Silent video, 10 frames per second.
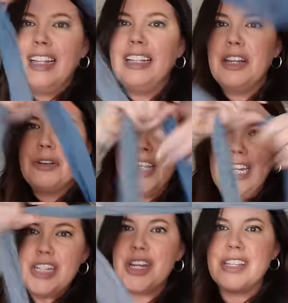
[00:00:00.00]

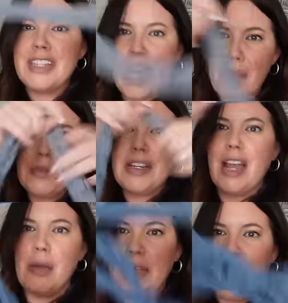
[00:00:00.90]
Literally just kept
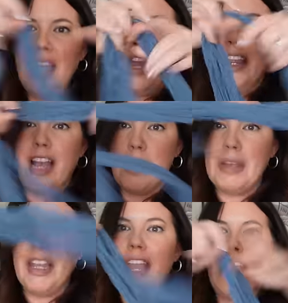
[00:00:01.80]
coming and
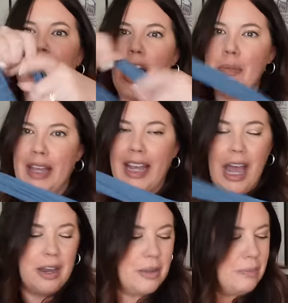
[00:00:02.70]
coming and coming
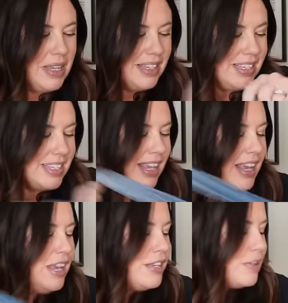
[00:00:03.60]
out of the bins.
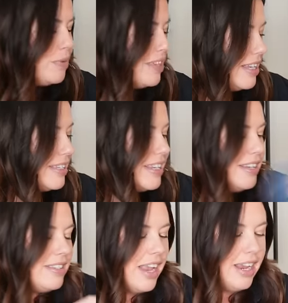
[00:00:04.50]
So this
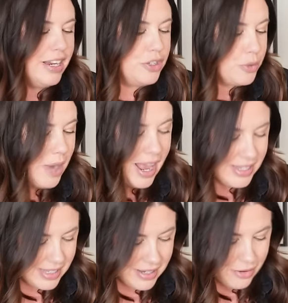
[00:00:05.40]
is a
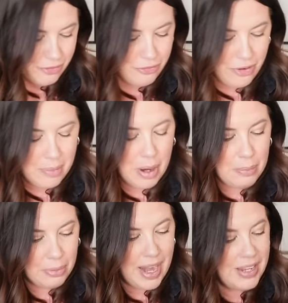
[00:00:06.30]
dress from a
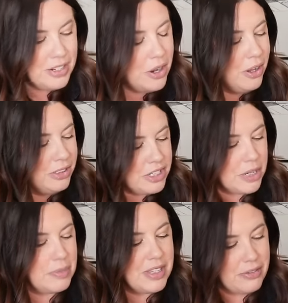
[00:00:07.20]
brand called
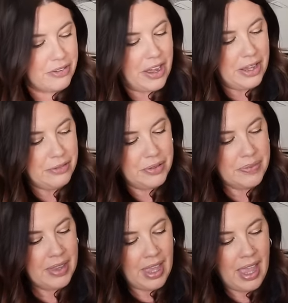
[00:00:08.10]
Gypsy Five.
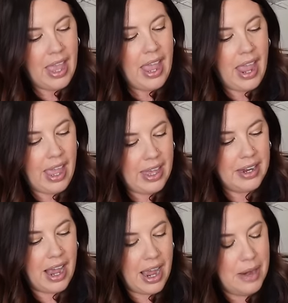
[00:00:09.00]

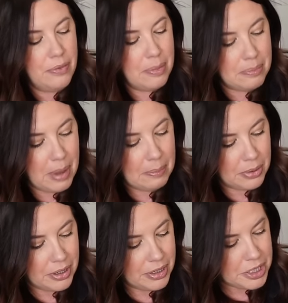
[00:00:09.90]
And I
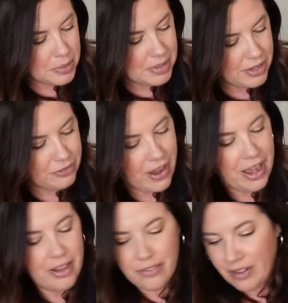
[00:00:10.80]
remember Gypsy
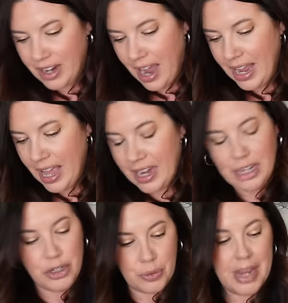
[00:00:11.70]
Five. I had
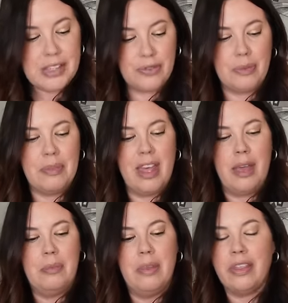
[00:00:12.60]
a dress from
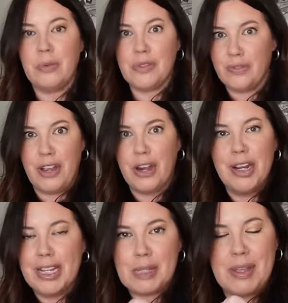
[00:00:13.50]
them that was
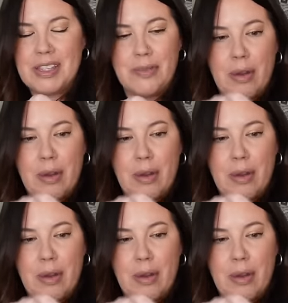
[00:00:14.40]
very expensive.